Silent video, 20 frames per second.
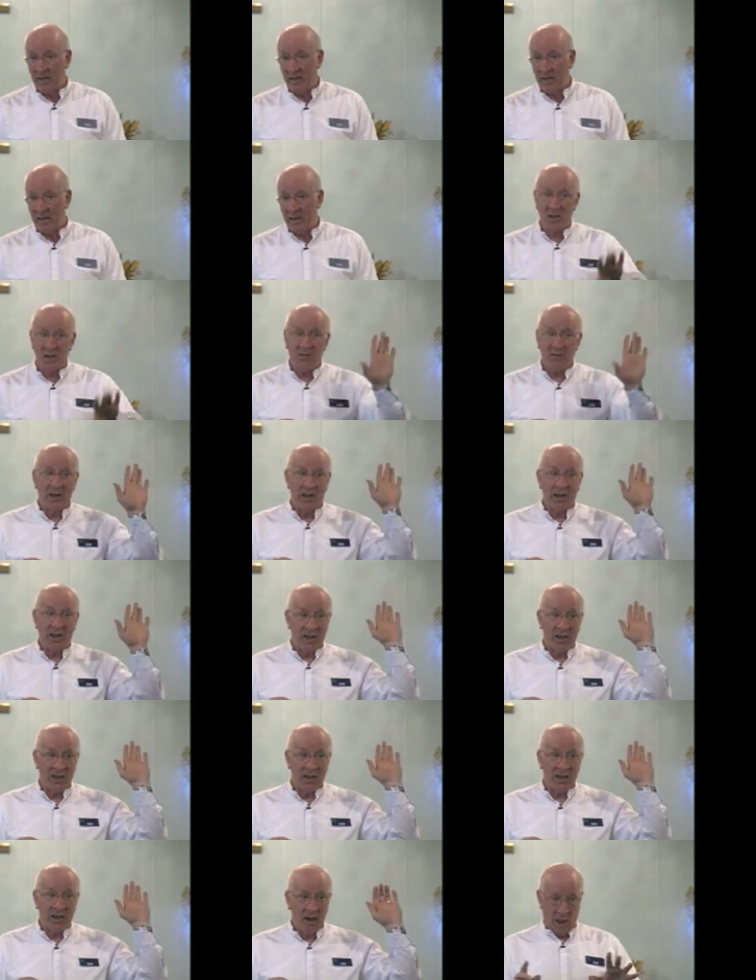Thanksgiving
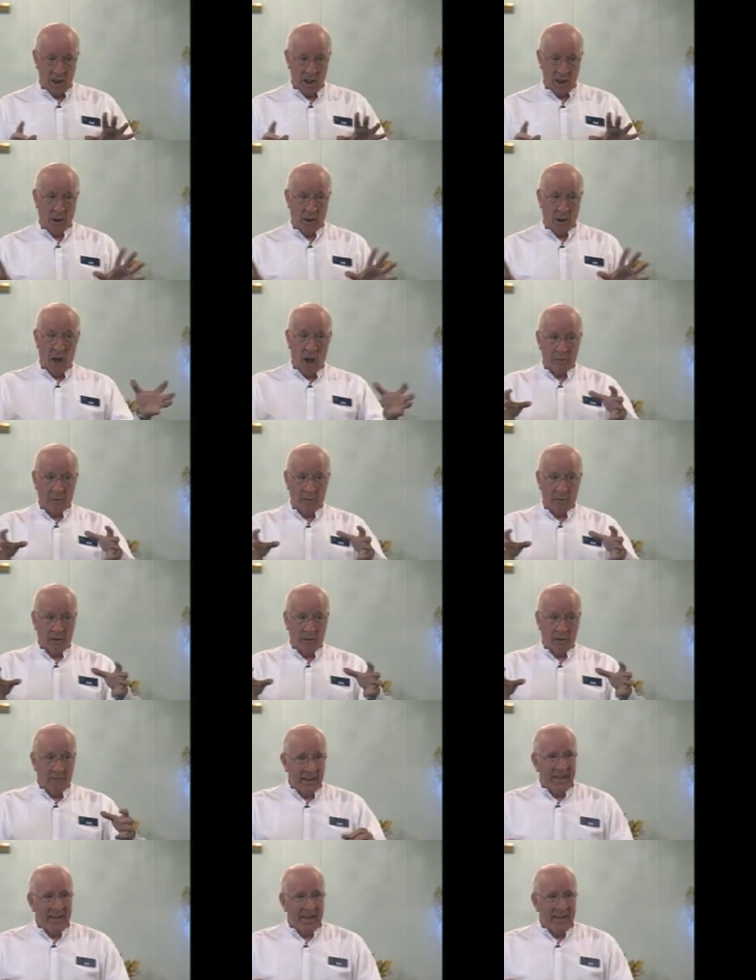coming up, eat a lot.